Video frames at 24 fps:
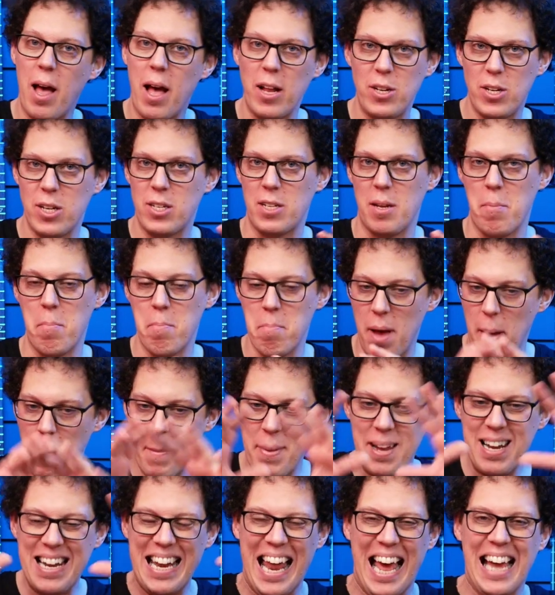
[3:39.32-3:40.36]
just a
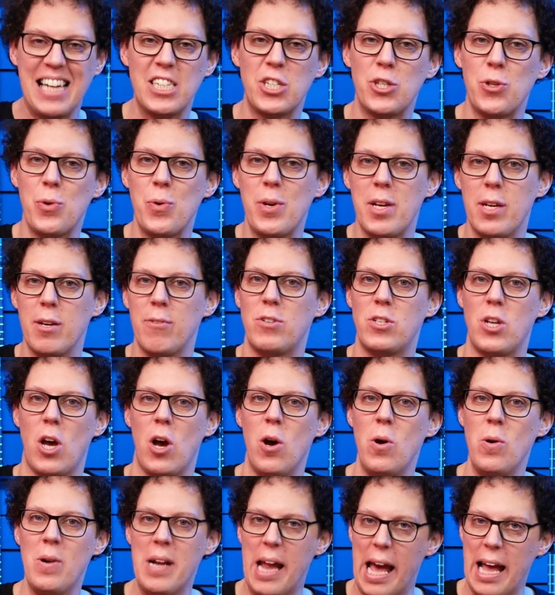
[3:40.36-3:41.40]
menagerie of
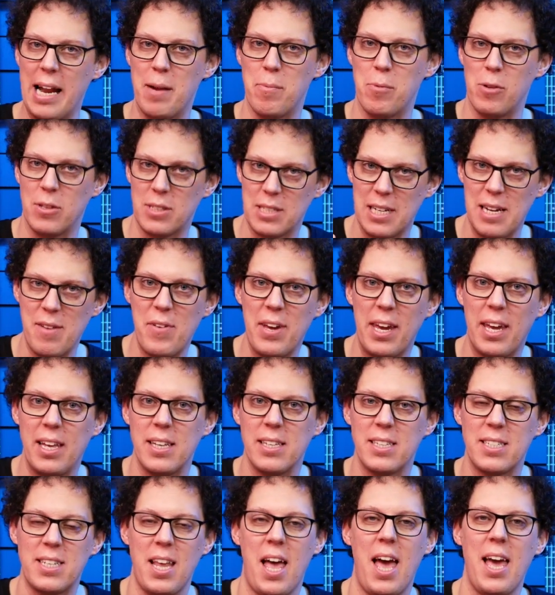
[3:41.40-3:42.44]
tone animals living
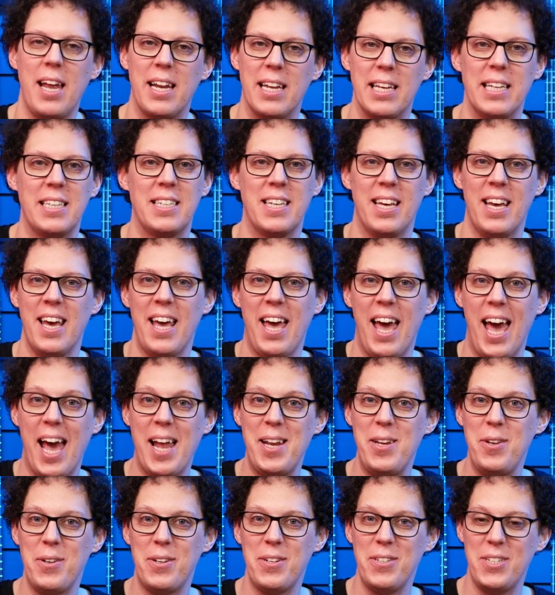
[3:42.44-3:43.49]
inside it,
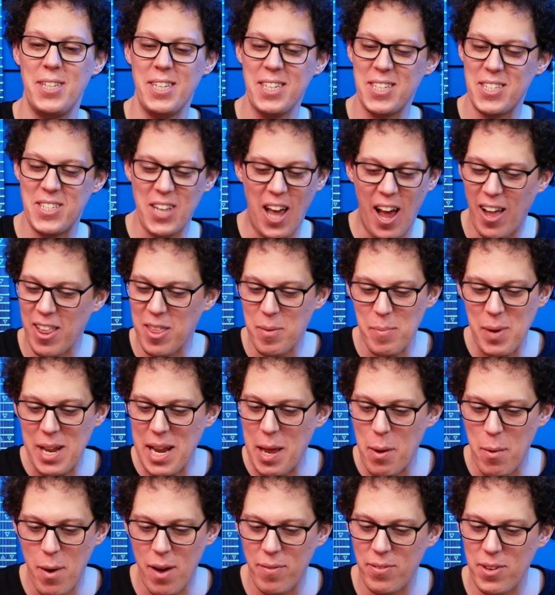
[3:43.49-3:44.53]
and you can just dial them in
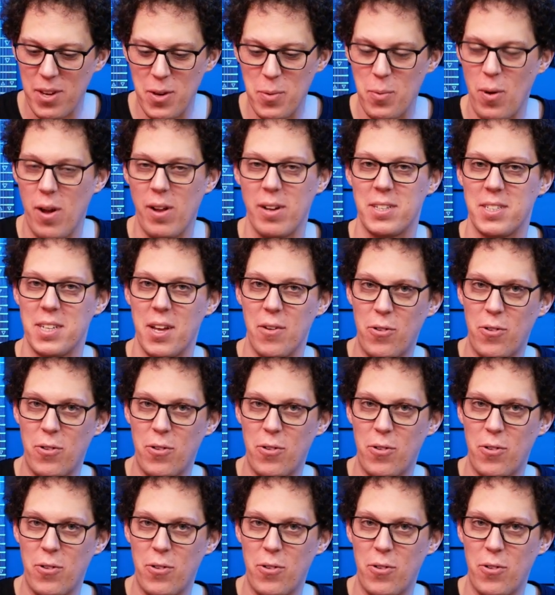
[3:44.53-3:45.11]
however you want.